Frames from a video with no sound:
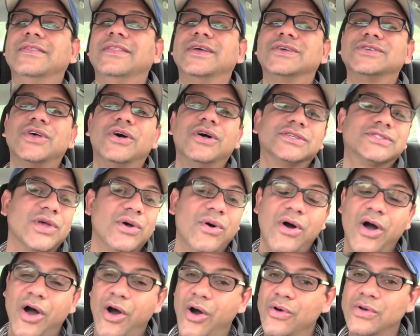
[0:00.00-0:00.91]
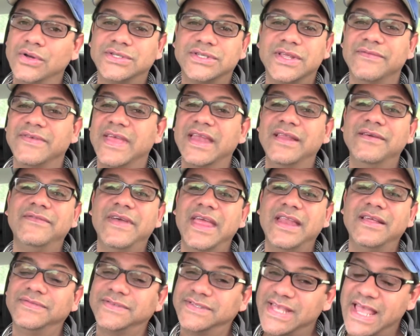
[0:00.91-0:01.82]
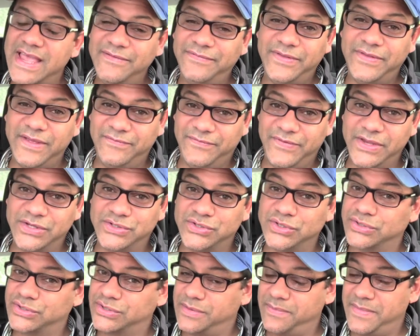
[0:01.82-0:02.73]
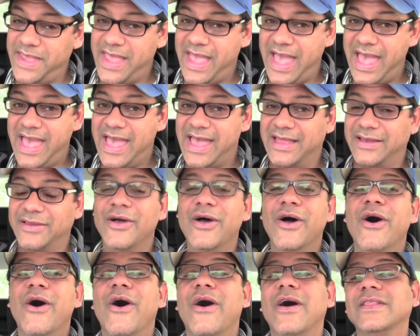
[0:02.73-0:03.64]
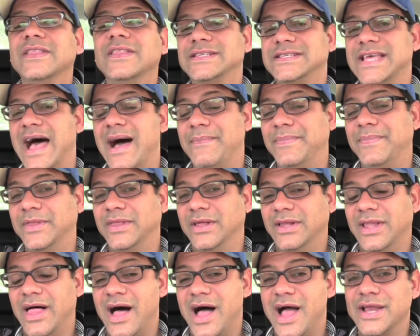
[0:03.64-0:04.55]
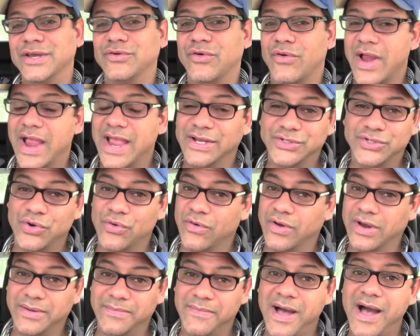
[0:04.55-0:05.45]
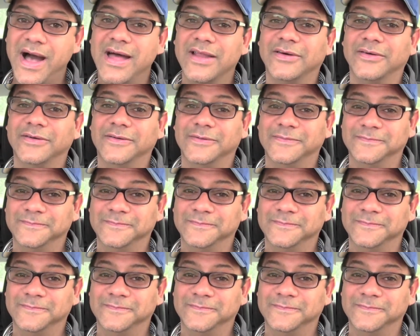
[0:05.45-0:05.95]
There's also a host of innovative safety features to be had on the top-of-the-line Grand Touring model.